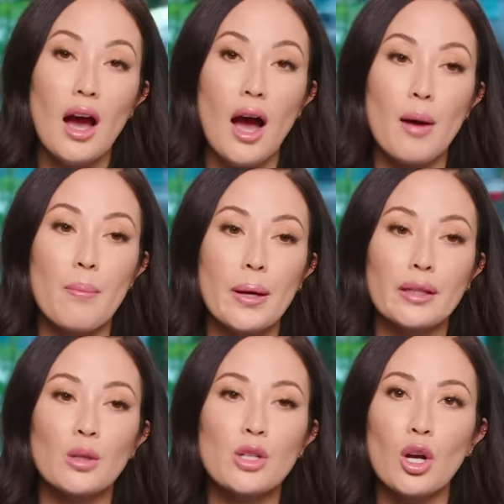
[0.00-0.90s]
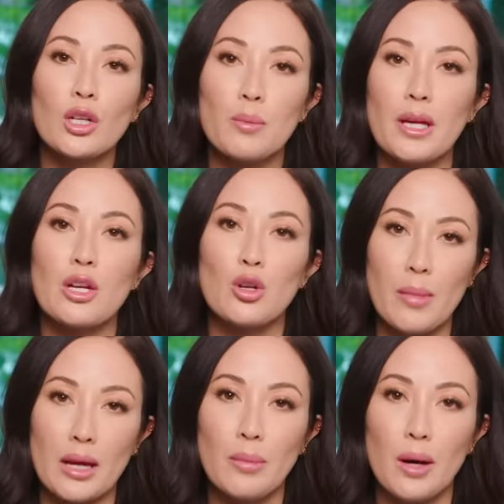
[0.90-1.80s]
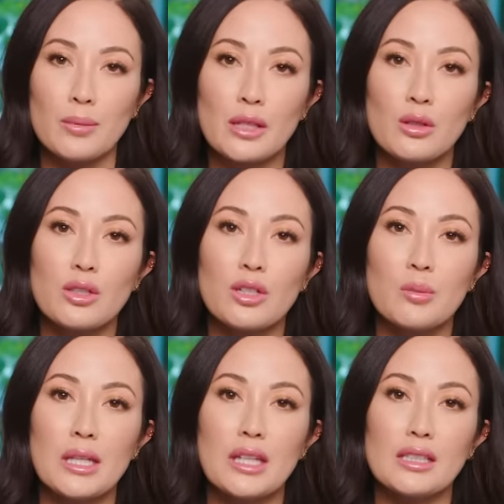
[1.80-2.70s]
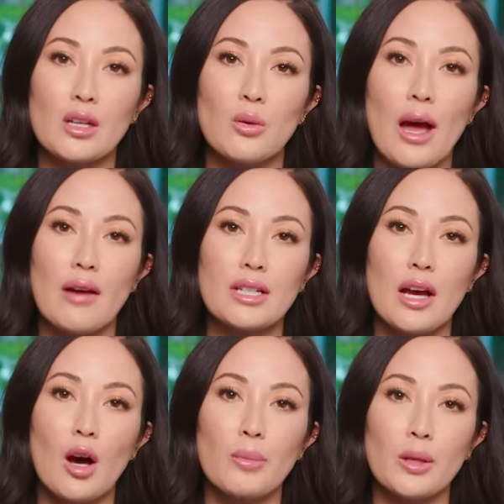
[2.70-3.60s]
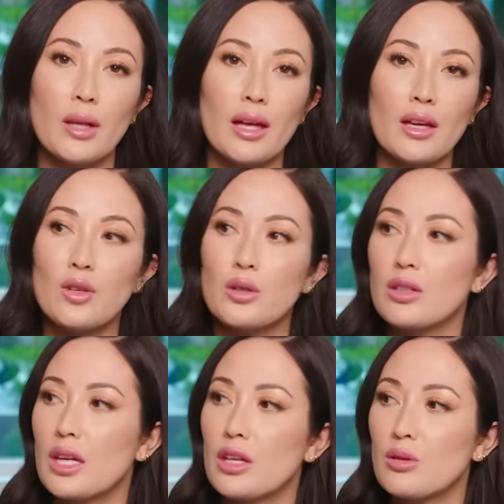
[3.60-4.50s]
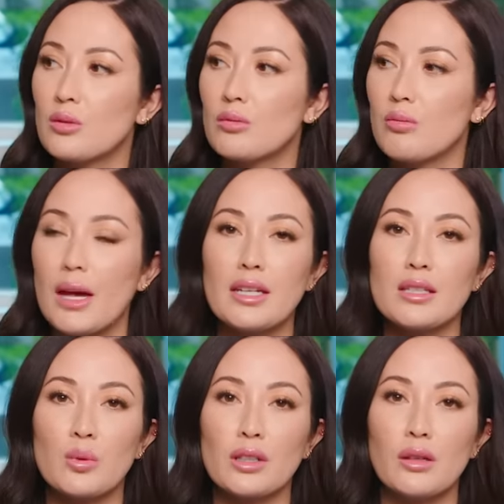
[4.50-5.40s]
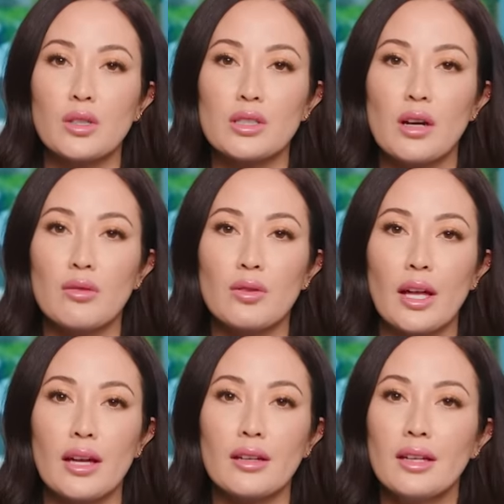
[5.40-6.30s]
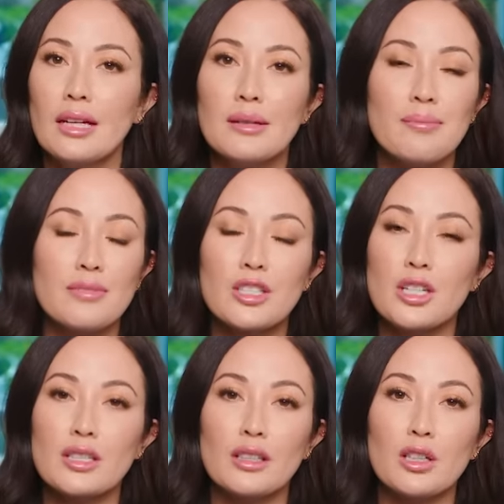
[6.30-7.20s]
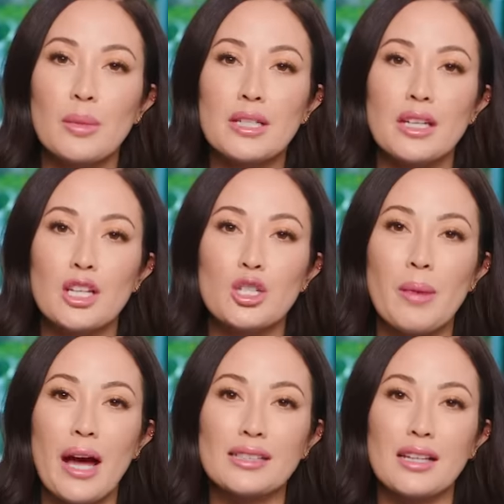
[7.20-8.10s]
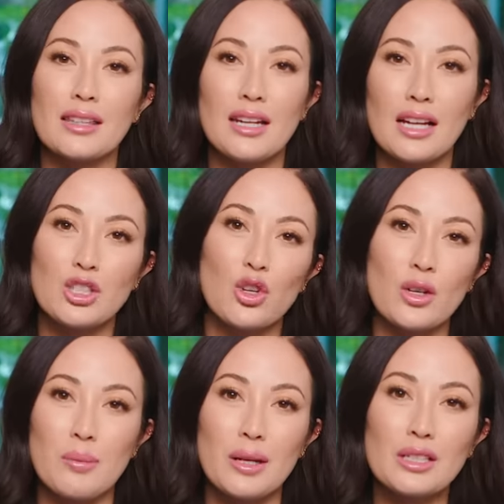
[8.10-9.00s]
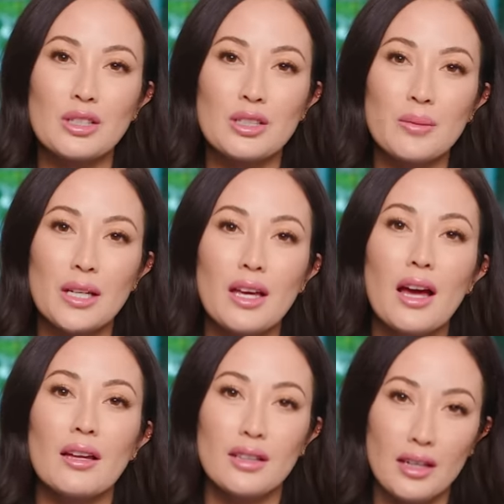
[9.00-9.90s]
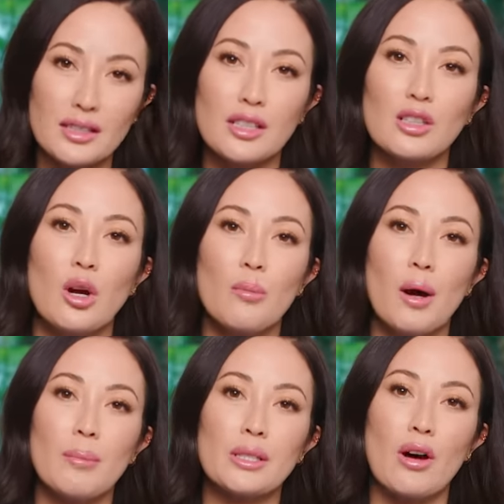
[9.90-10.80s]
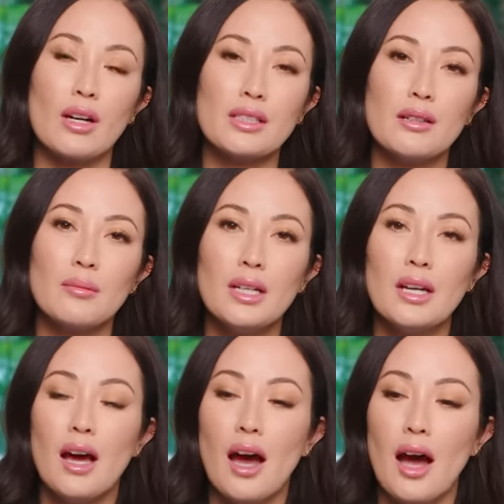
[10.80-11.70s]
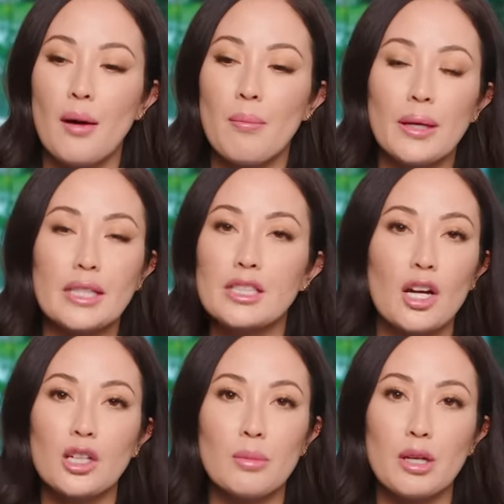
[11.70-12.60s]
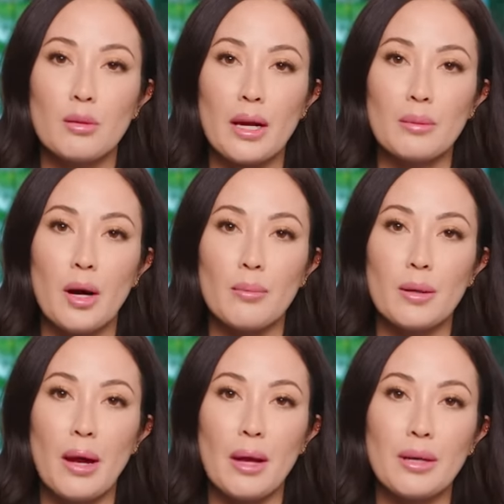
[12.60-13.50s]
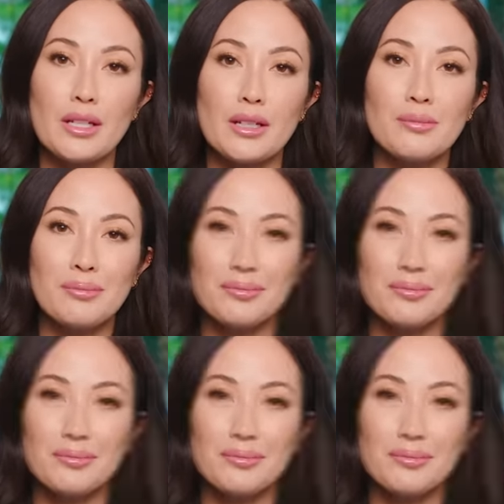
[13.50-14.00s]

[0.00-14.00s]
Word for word: Um, but those aren't going to be your main pumps. Like those are going to be things that you have to help you. Like if you think you might need to relieve yourself for like just a little bit to get you past like the next 30 minutes or something like that, then a silicone pump is awesome. Um, but it's not gonna be your main pump in my opinion.